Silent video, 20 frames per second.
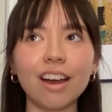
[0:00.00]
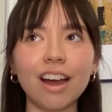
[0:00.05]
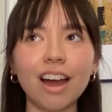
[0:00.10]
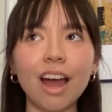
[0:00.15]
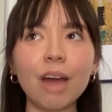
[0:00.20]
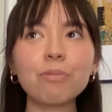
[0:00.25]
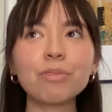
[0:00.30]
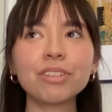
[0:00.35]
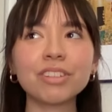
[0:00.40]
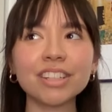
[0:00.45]

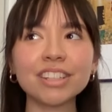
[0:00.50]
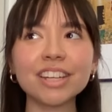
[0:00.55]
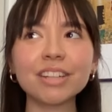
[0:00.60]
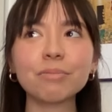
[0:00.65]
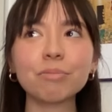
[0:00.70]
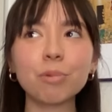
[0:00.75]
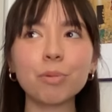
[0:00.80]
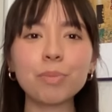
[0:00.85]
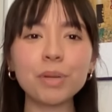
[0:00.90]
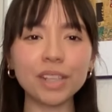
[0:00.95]
I would say that
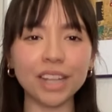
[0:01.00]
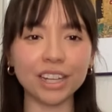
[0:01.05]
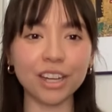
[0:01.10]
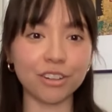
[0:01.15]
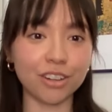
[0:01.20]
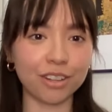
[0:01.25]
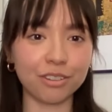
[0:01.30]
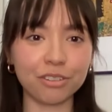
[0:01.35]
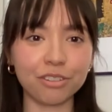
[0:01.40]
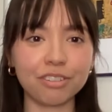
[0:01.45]
would be, like,
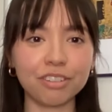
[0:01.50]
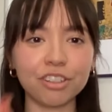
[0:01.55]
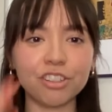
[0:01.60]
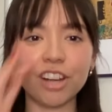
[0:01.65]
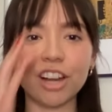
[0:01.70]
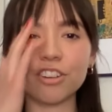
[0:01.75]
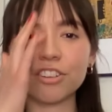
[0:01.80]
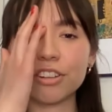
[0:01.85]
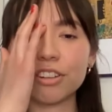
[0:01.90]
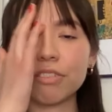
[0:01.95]
another
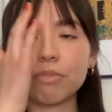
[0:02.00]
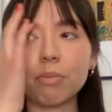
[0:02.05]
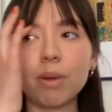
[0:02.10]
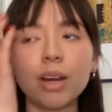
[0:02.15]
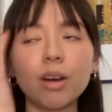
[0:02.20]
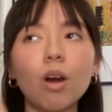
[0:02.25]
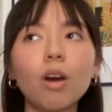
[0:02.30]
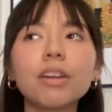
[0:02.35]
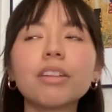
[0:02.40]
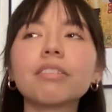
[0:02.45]
suggestion of
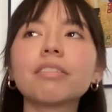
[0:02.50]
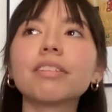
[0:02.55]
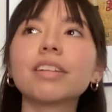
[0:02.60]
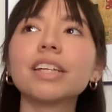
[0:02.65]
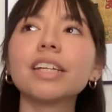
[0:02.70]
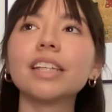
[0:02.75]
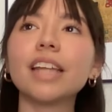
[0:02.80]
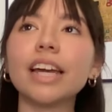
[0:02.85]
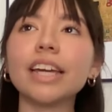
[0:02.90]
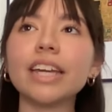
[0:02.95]
mine,
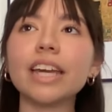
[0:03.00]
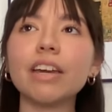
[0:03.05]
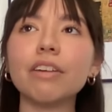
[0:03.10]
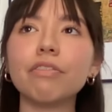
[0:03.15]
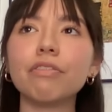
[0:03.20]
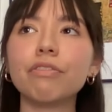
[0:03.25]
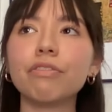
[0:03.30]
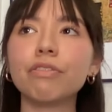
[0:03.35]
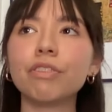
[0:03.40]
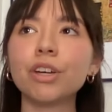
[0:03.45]
honestly. Like,
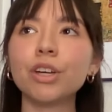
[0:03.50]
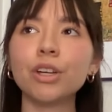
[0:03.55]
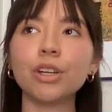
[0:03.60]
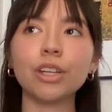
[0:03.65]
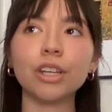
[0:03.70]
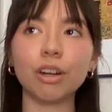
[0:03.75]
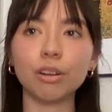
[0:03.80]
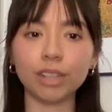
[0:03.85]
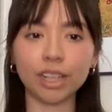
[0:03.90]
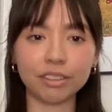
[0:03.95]
if,
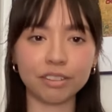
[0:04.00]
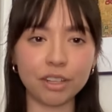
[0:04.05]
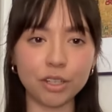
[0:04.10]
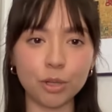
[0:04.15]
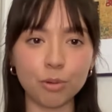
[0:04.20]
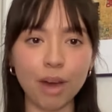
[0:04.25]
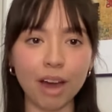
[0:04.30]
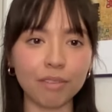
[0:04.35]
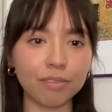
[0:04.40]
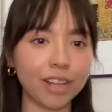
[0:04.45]
let's say
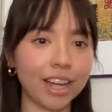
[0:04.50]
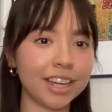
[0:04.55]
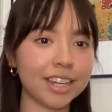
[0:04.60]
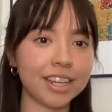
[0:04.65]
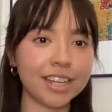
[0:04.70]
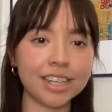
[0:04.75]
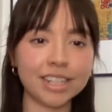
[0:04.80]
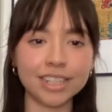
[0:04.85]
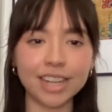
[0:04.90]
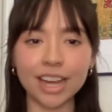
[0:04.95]
you have, like,
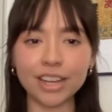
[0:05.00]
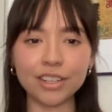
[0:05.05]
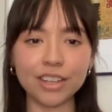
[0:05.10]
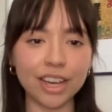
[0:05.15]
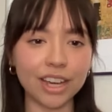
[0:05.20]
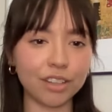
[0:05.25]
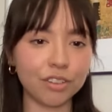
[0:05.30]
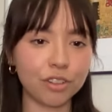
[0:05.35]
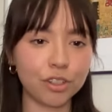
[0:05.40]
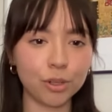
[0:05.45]
10
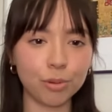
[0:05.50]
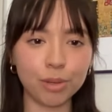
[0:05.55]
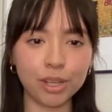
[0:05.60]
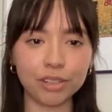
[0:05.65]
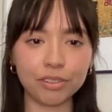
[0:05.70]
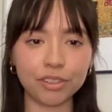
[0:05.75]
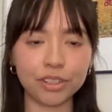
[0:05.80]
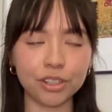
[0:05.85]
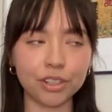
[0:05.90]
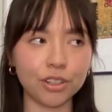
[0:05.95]
days, 2
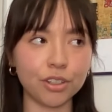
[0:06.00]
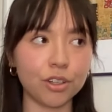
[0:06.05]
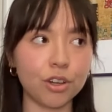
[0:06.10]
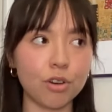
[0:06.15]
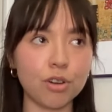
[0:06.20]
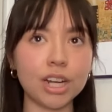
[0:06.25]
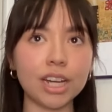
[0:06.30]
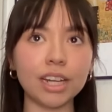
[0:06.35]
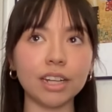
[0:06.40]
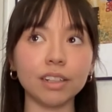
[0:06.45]
weeks to
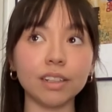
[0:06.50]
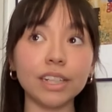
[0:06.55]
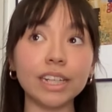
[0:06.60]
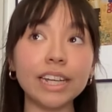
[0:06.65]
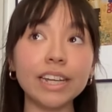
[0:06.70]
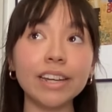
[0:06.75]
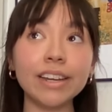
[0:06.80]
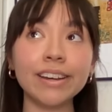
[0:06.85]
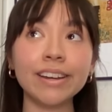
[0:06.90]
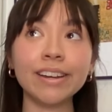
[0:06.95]
go to
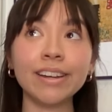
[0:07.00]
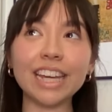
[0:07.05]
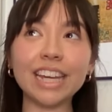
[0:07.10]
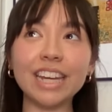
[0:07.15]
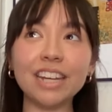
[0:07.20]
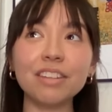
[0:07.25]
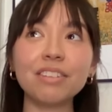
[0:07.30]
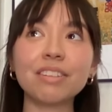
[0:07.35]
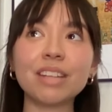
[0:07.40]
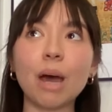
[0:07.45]
Italy,
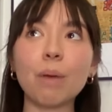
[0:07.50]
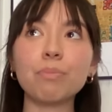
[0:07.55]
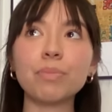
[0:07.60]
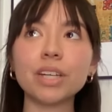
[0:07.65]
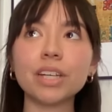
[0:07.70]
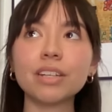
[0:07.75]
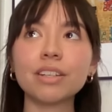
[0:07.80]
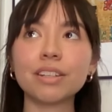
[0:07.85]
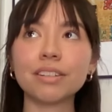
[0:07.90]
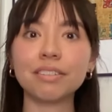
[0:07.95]
it is
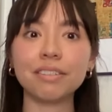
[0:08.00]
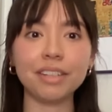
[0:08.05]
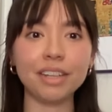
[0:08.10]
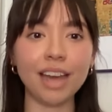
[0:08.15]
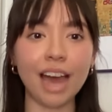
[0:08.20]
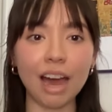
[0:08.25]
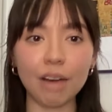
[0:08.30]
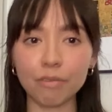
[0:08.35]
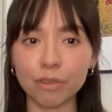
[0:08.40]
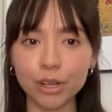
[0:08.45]
tempting to see
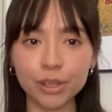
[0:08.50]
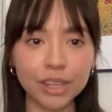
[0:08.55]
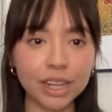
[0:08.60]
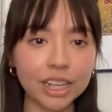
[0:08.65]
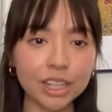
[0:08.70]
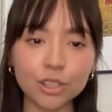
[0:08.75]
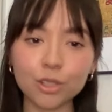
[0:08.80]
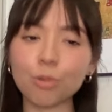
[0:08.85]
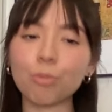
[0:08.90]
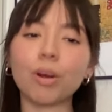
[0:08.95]

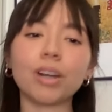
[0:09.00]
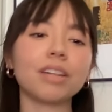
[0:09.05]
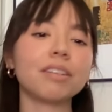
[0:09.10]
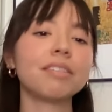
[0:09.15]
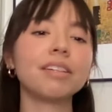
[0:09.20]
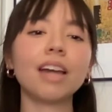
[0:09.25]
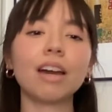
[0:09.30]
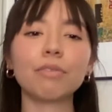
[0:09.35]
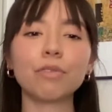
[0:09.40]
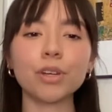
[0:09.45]
everything and to wanna
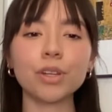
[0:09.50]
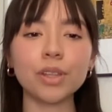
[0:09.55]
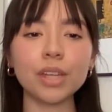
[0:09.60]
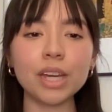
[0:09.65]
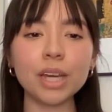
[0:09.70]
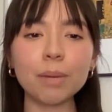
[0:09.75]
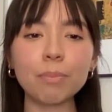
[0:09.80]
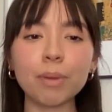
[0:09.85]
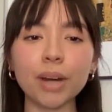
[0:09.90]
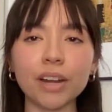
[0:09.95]
see
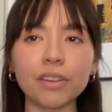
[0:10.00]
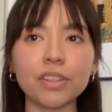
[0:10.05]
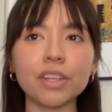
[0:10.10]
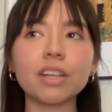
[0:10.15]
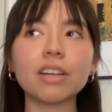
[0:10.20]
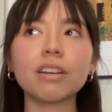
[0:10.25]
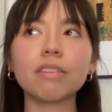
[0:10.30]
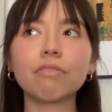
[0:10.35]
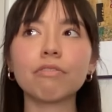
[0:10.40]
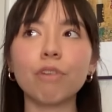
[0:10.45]
everything, but I
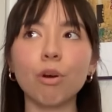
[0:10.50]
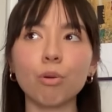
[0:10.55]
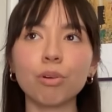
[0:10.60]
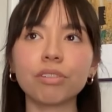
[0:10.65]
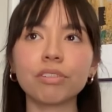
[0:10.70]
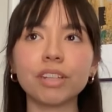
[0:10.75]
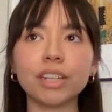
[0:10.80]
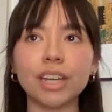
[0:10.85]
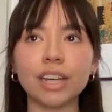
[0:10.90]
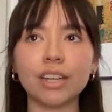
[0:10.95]
think
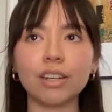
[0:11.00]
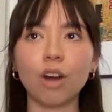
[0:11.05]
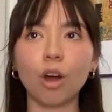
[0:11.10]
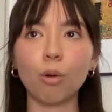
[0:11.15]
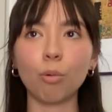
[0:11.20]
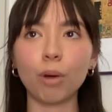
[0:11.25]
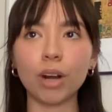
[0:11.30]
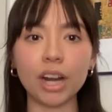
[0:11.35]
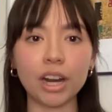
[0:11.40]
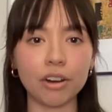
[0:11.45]
focusing in
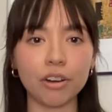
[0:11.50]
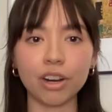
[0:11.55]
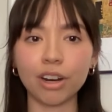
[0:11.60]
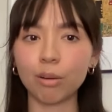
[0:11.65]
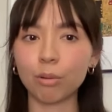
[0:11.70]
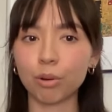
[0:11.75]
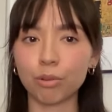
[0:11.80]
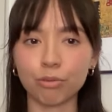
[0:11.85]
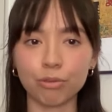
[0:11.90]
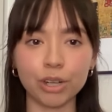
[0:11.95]
on one
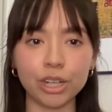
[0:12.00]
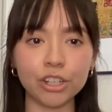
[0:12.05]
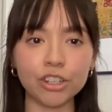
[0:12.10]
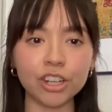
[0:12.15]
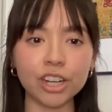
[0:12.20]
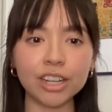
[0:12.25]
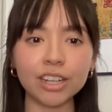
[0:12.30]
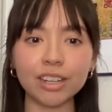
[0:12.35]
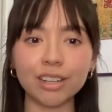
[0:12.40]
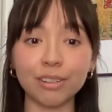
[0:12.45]
area, one
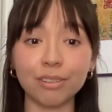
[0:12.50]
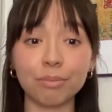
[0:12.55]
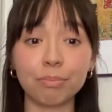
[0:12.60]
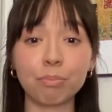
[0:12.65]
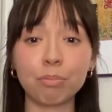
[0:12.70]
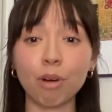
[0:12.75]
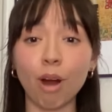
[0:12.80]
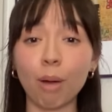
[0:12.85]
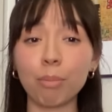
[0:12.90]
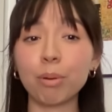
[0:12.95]
region is
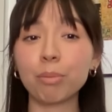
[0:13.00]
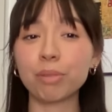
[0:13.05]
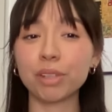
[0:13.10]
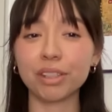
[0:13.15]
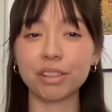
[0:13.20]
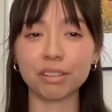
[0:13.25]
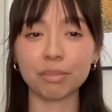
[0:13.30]
probably the